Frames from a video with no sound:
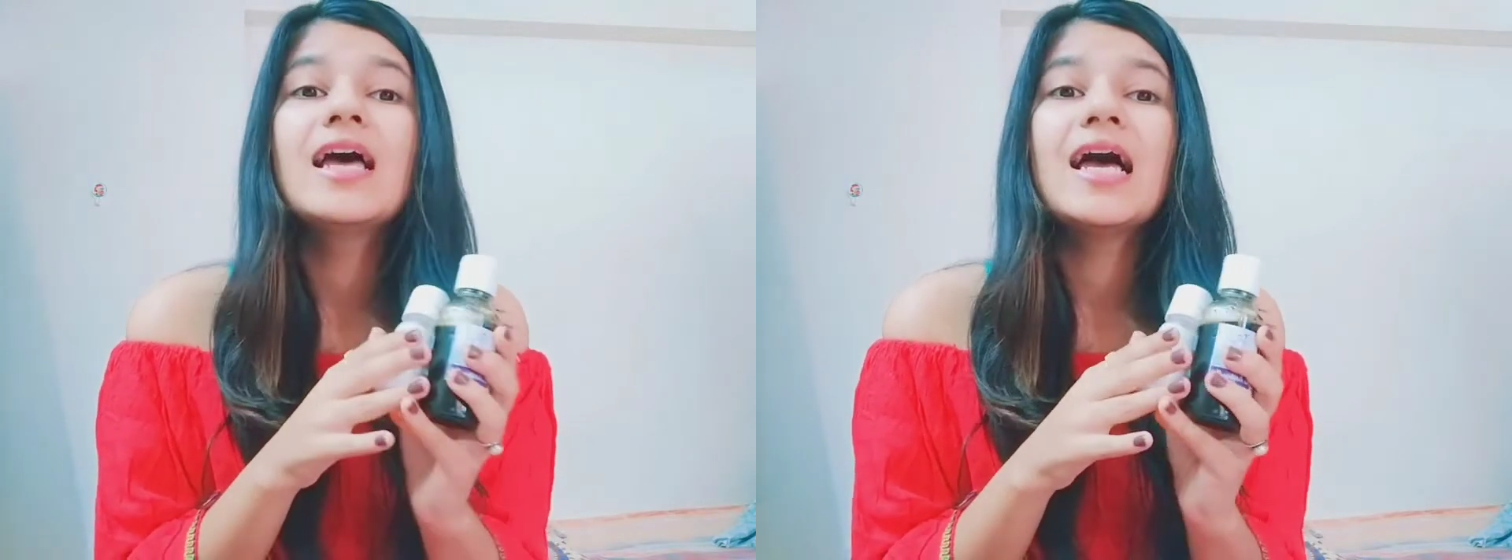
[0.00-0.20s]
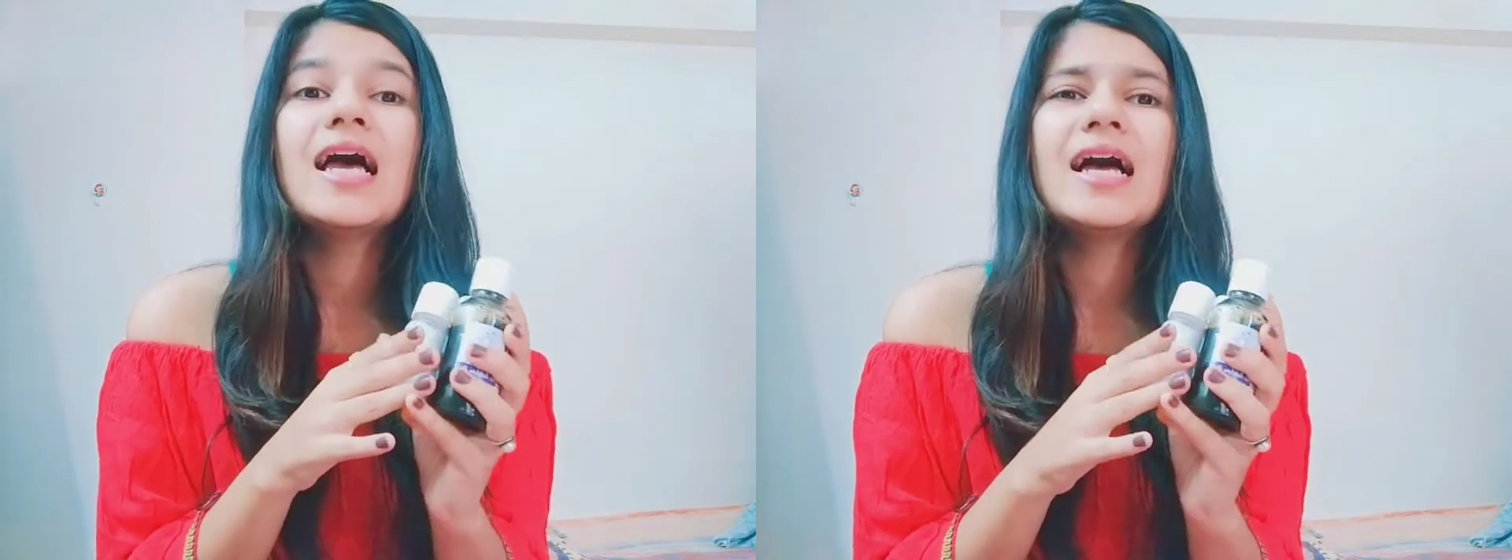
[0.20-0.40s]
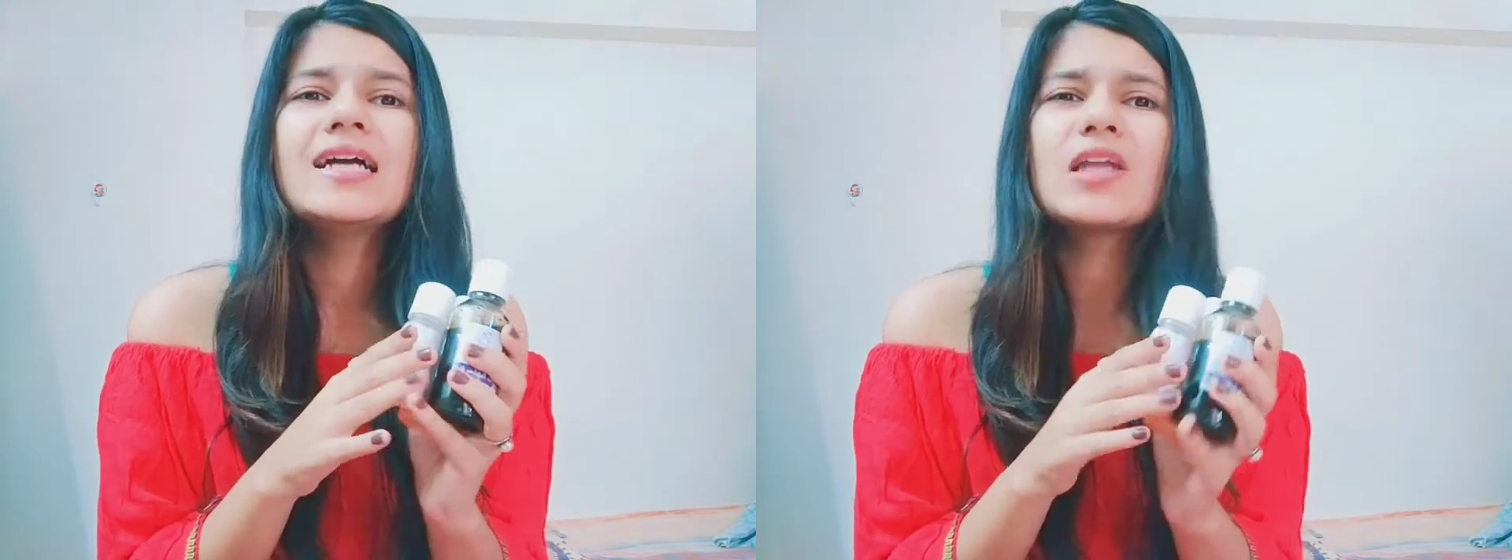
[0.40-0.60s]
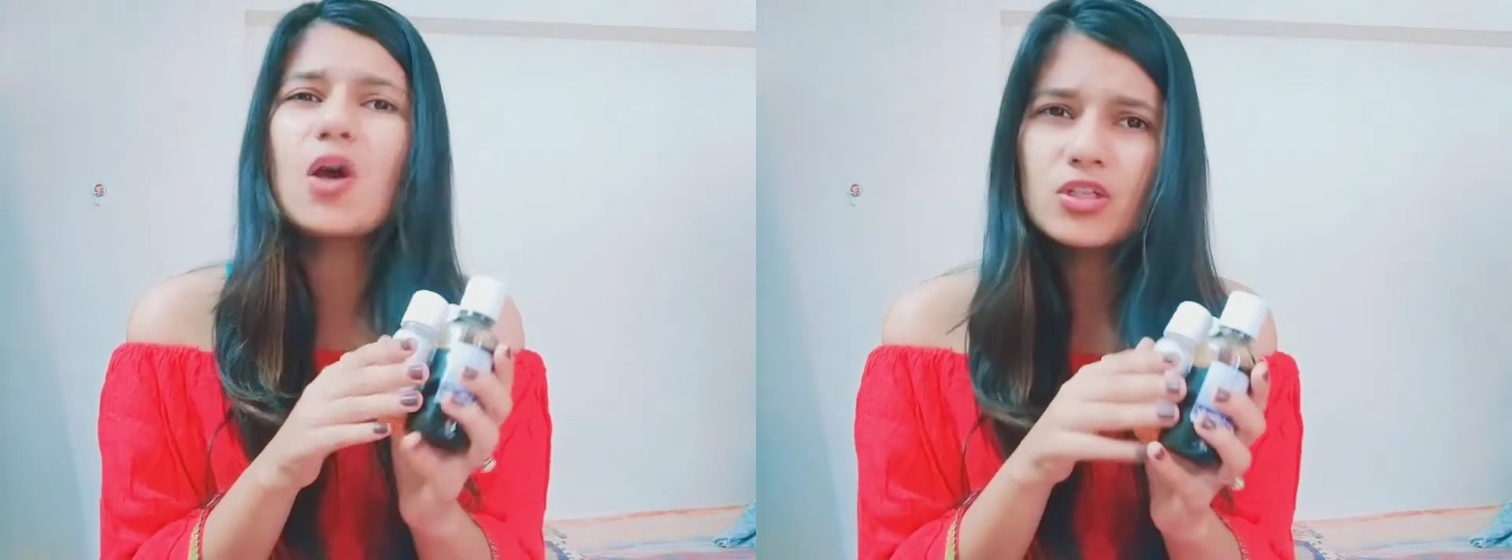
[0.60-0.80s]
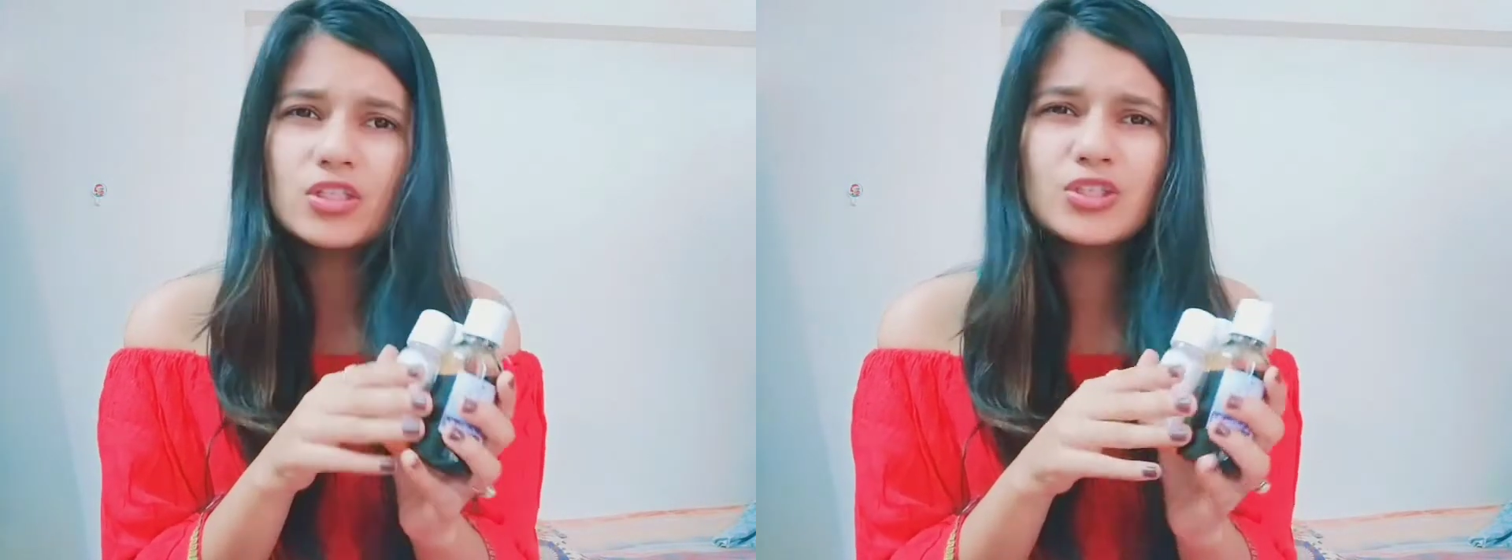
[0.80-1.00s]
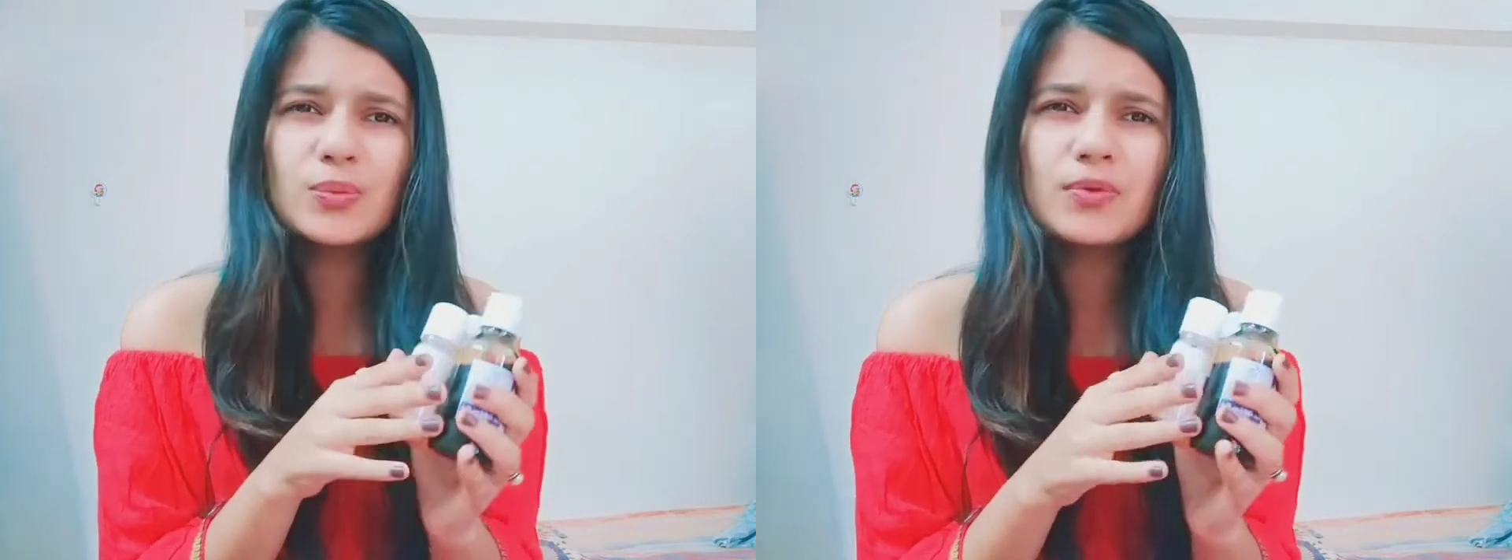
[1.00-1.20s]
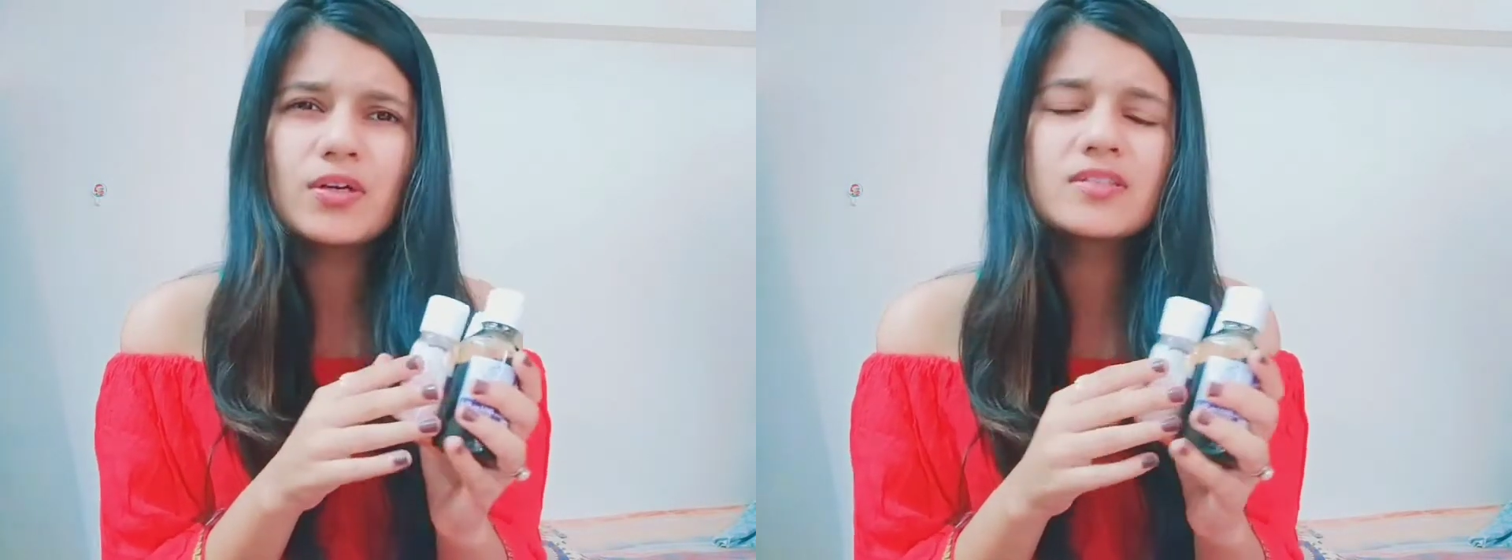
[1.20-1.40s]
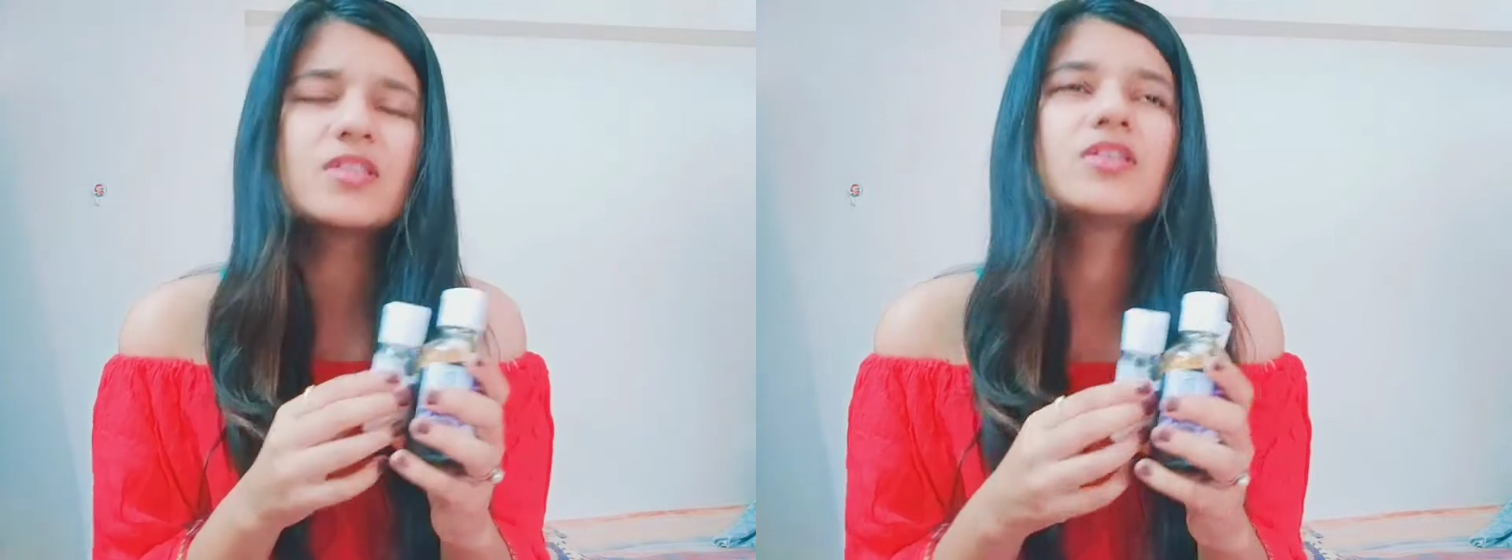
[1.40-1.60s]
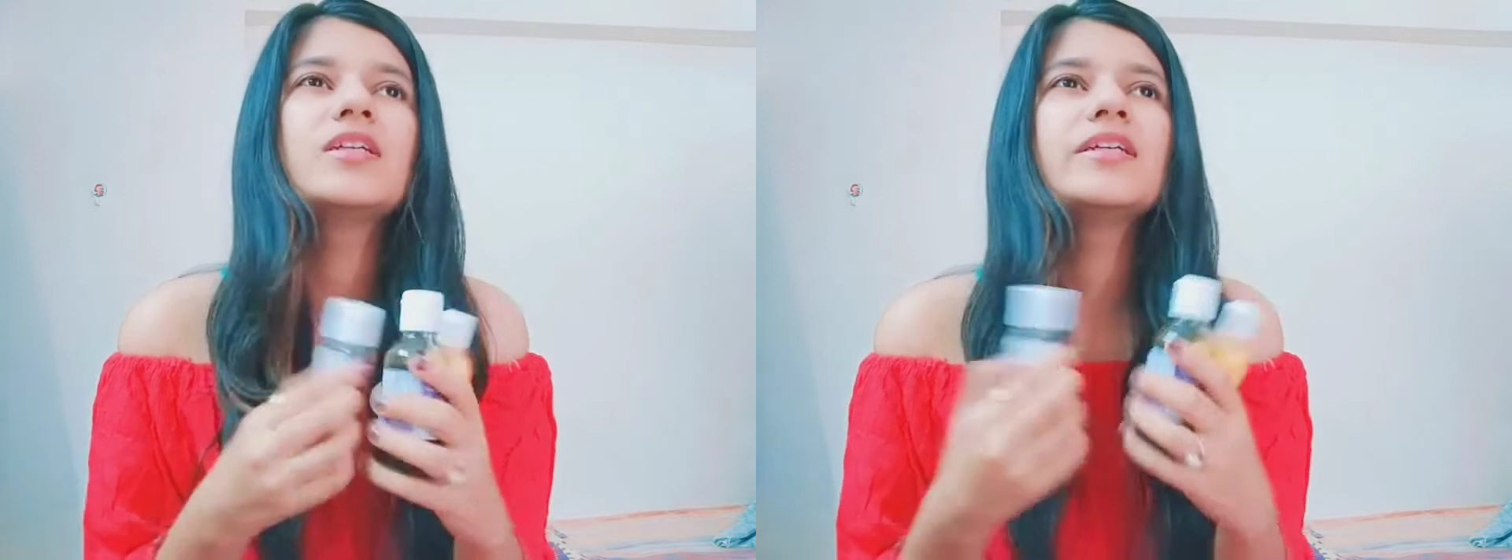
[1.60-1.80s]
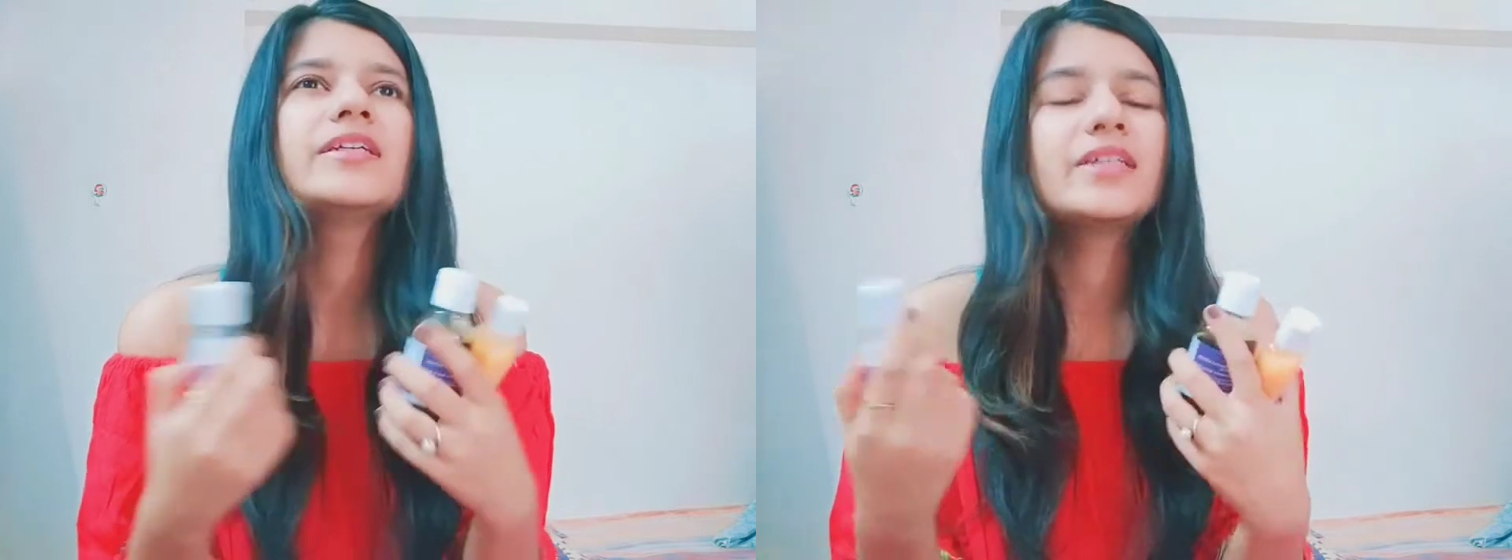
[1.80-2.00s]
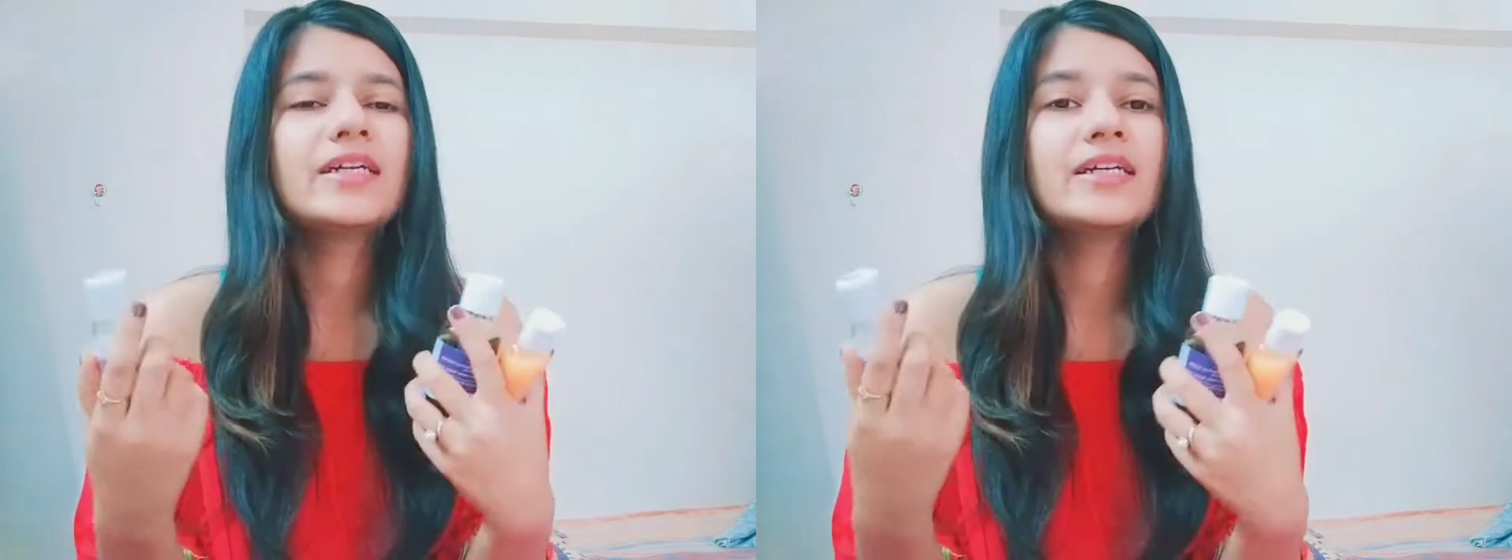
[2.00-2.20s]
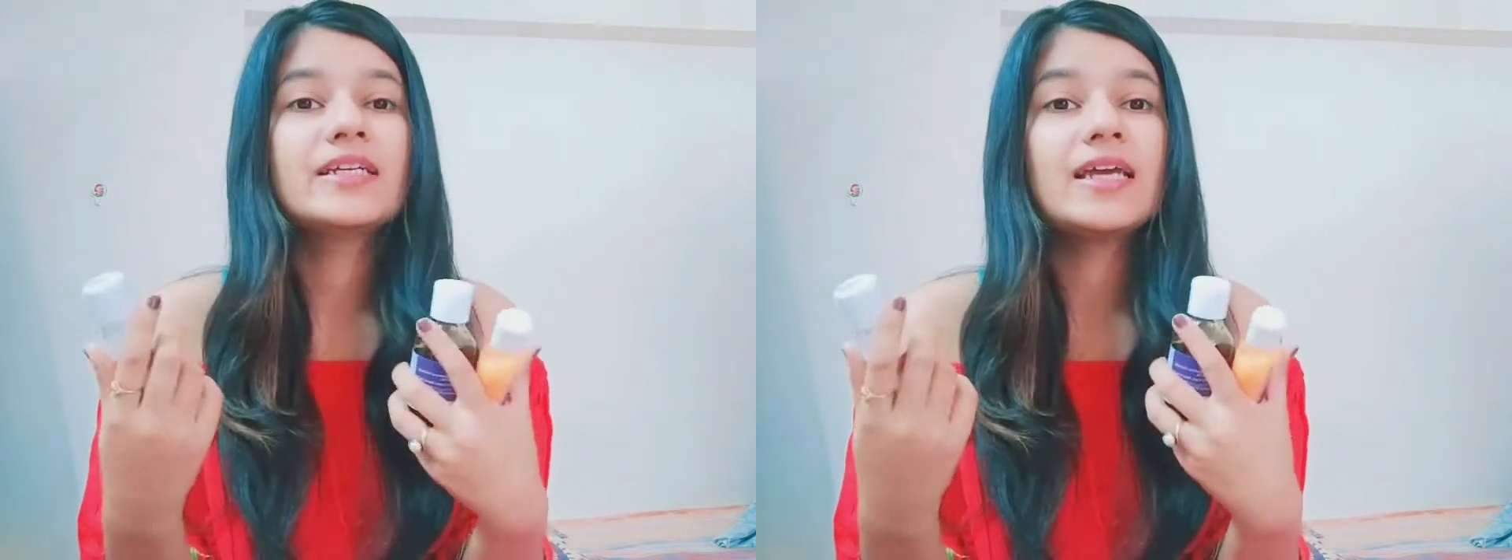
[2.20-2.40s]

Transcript: and all the three products are really great,